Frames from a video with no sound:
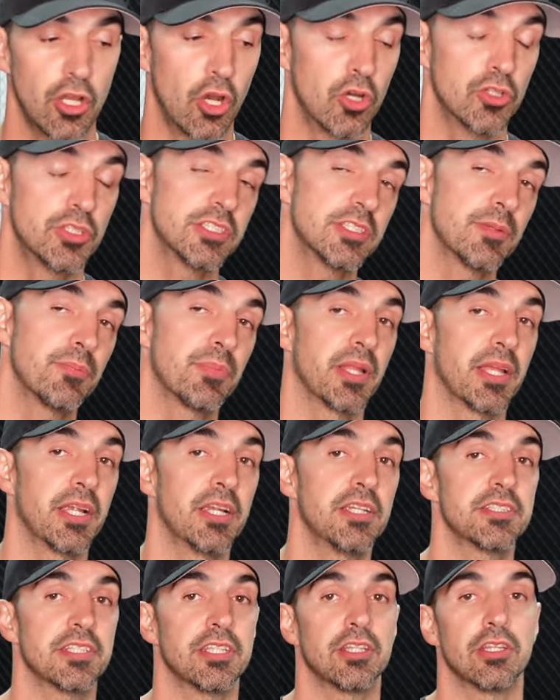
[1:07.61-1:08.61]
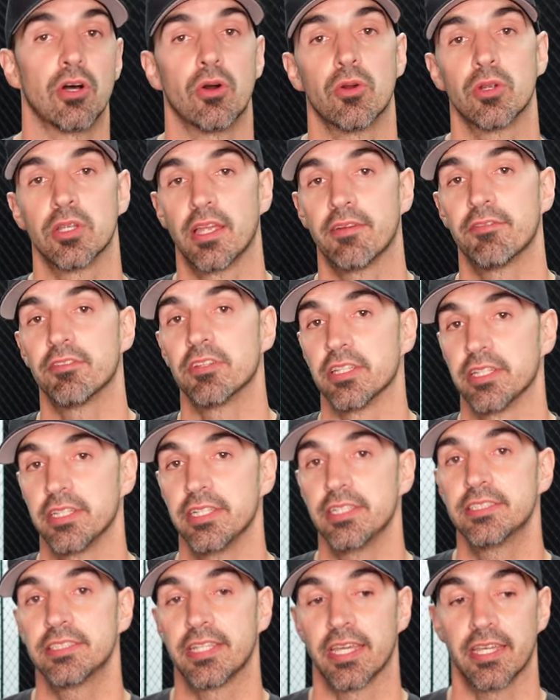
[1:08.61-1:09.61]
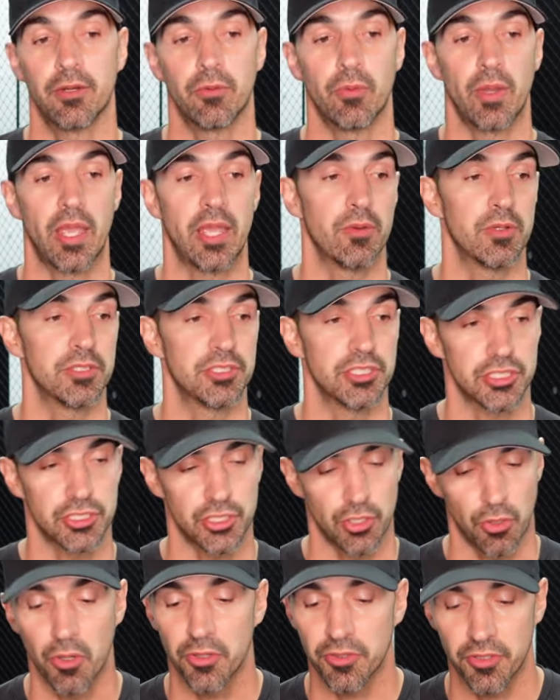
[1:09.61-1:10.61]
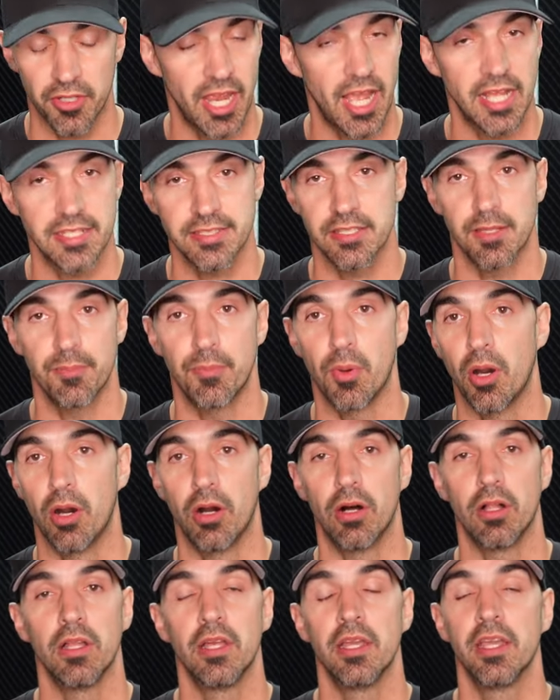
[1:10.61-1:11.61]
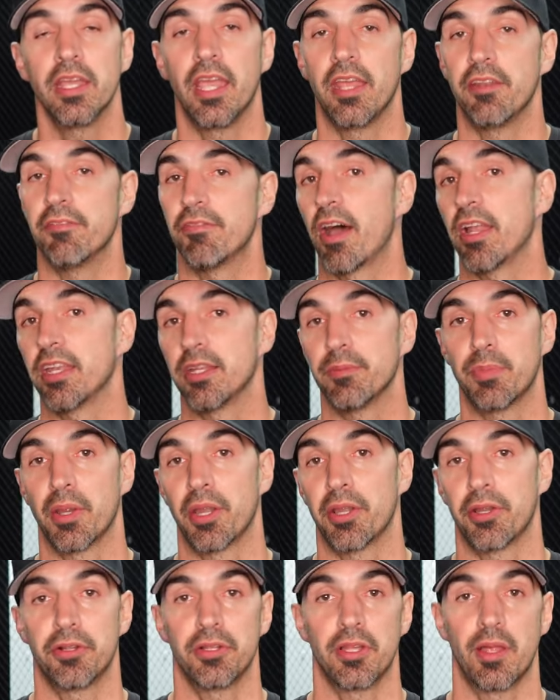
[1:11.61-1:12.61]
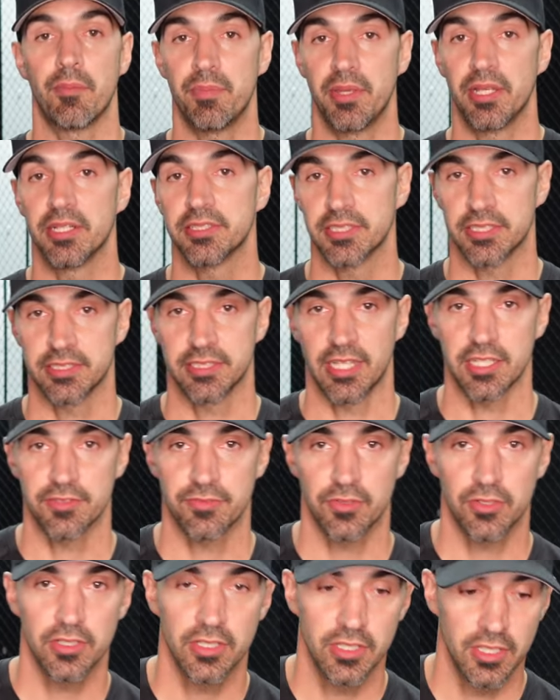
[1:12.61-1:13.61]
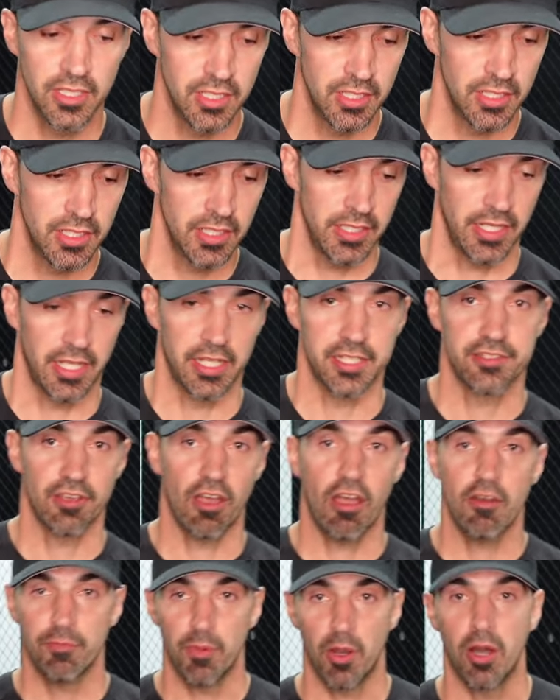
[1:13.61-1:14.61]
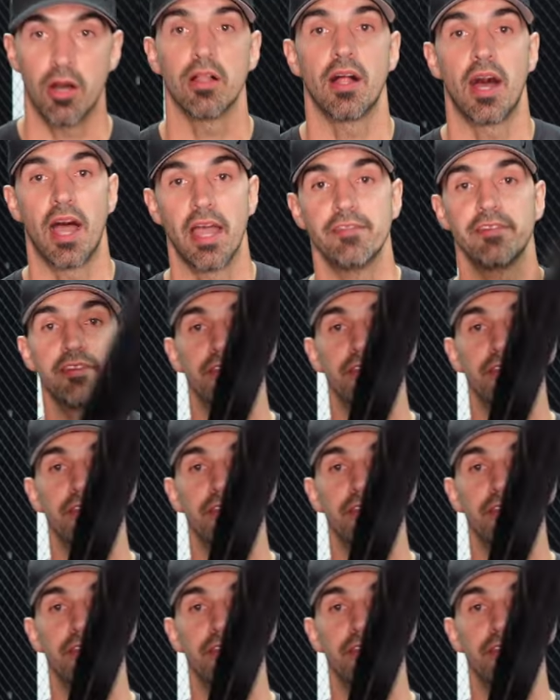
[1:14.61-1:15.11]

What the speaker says: coaches and players in lower level leagues get away with just throwing their hands at the ball and finding barrels and being successful. In softball, I've